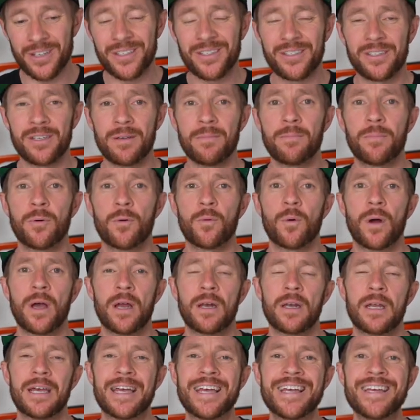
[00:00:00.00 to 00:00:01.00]
simple
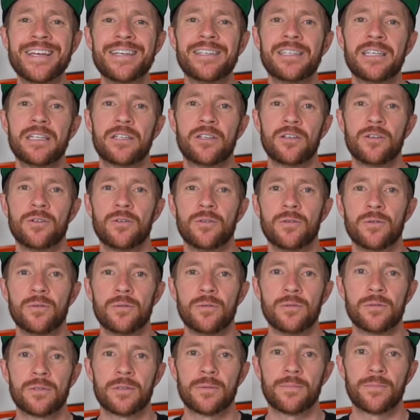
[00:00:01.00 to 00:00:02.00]
and easy to
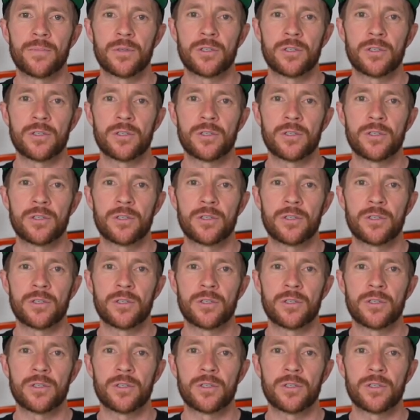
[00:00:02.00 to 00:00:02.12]
use